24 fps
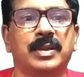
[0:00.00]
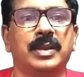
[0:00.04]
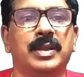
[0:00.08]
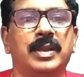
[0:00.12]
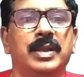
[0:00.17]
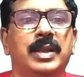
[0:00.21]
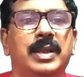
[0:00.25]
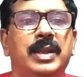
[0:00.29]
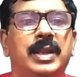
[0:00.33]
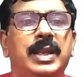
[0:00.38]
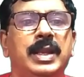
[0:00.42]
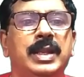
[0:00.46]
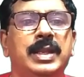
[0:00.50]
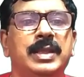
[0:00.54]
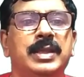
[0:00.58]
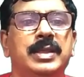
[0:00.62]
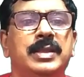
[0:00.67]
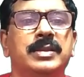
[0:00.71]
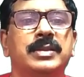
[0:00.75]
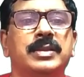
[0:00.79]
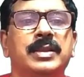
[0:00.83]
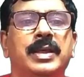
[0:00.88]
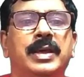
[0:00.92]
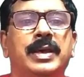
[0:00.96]
It
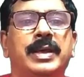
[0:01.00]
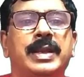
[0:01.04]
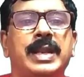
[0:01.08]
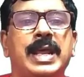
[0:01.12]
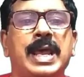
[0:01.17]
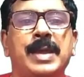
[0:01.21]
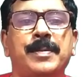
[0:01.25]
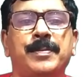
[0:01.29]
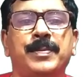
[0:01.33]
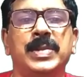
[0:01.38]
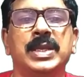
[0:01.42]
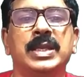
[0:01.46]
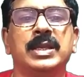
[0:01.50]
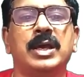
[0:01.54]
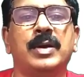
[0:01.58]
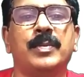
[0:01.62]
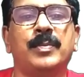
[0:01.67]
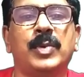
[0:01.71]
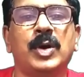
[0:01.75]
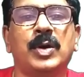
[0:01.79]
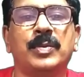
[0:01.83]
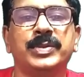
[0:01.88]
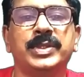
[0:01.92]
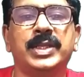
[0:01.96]
is wrapping up
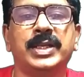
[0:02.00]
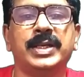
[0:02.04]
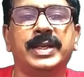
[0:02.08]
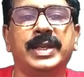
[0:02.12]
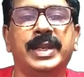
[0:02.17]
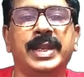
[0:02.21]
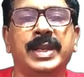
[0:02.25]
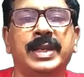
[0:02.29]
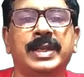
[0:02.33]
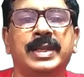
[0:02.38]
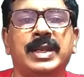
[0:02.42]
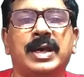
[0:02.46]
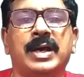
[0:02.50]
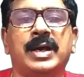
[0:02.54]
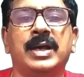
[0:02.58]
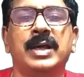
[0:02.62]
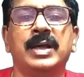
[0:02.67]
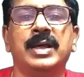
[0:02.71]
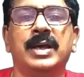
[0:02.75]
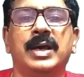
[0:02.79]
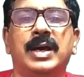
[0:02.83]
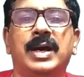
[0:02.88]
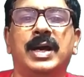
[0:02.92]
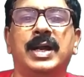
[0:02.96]
of the data
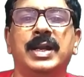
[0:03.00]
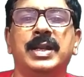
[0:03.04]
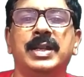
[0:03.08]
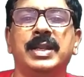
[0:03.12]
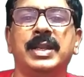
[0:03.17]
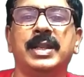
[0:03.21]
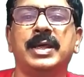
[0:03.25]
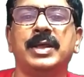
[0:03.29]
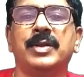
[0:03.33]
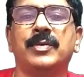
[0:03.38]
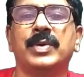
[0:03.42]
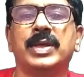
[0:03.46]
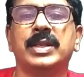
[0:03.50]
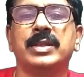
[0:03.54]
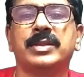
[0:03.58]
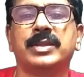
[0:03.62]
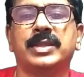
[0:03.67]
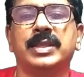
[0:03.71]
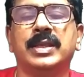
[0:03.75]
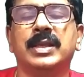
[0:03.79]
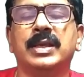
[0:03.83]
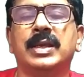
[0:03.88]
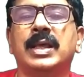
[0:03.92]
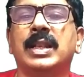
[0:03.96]
under one
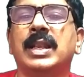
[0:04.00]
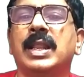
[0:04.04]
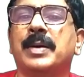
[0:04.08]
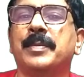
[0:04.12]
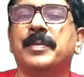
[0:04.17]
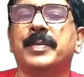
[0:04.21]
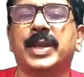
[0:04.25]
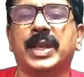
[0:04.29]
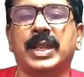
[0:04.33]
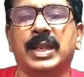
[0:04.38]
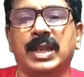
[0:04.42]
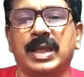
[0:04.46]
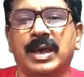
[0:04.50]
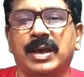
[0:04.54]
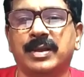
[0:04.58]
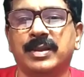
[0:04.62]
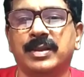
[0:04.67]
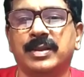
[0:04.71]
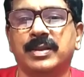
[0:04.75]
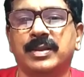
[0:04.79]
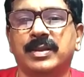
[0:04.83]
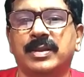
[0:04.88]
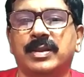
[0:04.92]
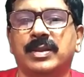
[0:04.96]
single umbrella
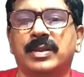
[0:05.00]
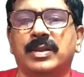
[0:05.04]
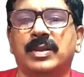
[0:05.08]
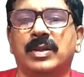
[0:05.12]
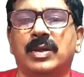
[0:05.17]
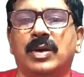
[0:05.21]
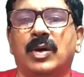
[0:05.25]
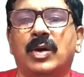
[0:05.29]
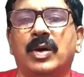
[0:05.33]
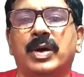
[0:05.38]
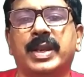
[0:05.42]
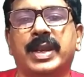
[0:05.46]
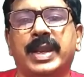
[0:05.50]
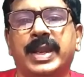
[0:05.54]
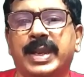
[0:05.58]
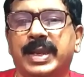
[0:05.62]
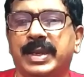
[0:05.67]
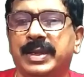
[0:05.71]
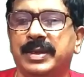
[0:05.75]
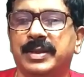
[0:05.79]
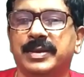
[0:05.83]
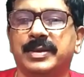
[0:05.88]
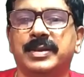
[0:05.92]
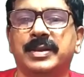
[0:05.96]
or
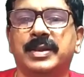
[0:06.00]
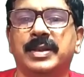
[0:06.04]
head.